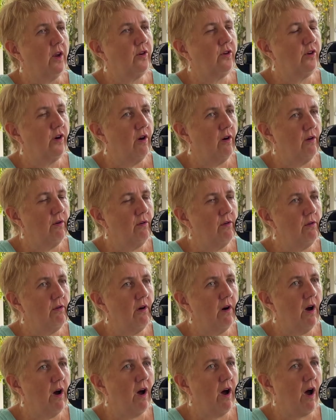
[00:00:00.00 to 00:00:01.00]

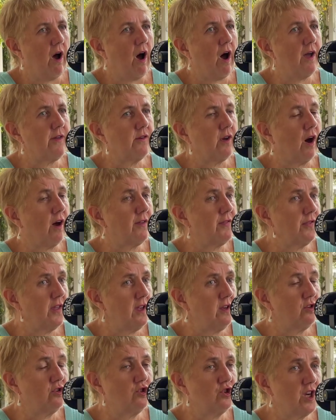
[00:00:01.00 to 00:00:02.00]
No, I, I
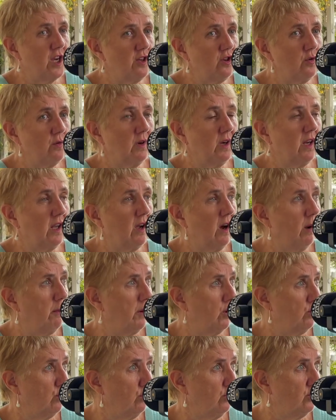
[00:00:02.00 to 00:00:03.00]
think genuinely I'm
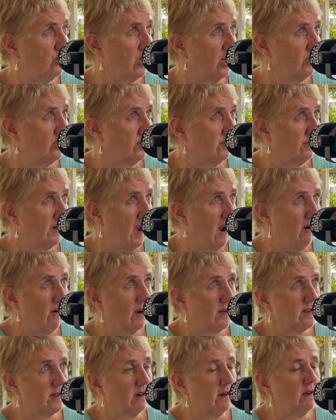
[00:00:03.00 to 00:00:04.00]
a good judge of
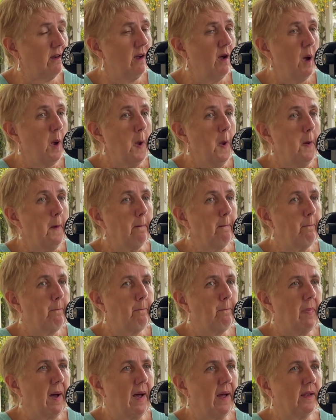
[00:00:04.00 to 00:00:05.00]
character,
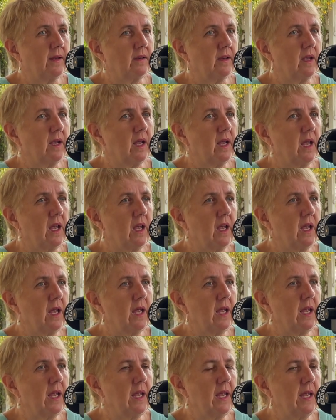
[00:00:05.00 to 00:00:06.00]
but
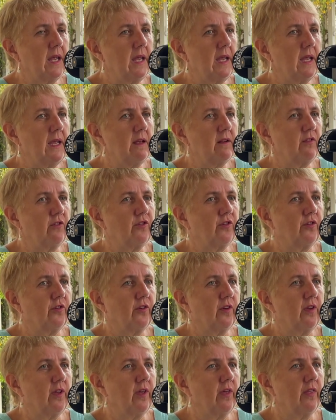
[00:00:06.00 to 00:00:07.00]

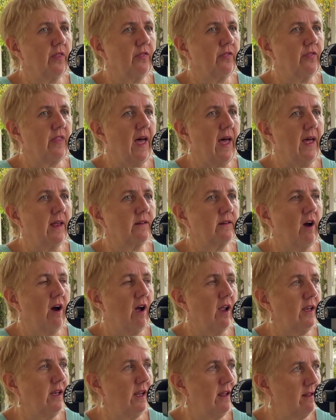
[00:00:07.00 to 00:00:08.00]
it's that
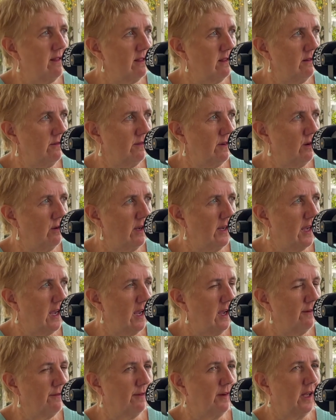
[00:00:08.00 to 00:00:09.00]
I listen very
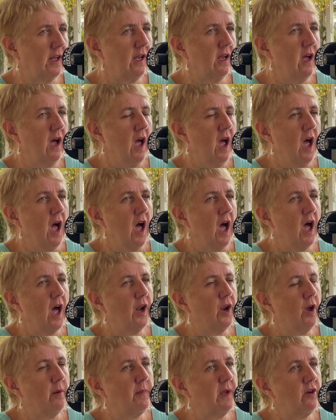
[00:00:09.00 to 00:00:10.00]
carefully
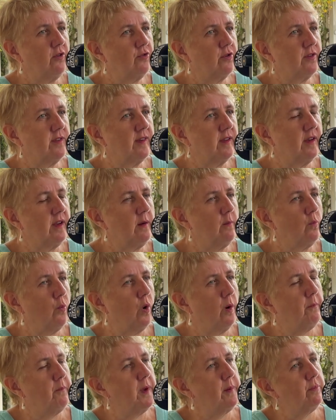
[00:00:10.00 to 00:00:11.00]
and I'm interested in
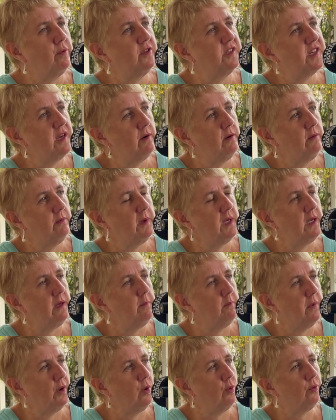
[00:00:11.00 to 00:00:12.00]
what people tell me,
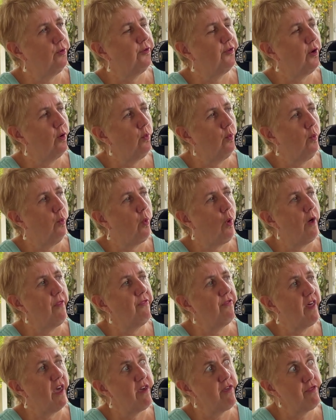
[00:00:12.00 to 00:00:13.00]
but also what
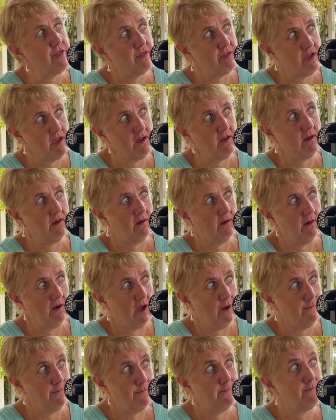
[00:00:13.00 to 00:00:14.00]
they think
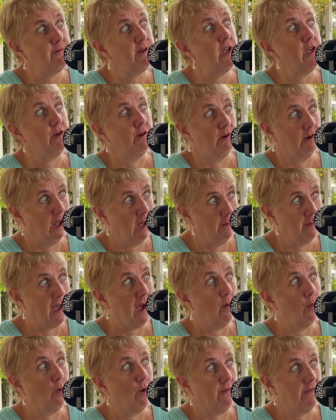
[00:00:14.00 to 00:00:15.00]
and feel
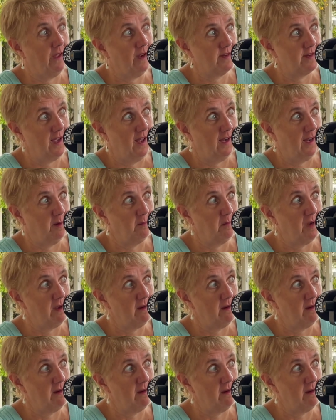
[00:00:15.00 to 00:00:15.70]
about what they're telling me.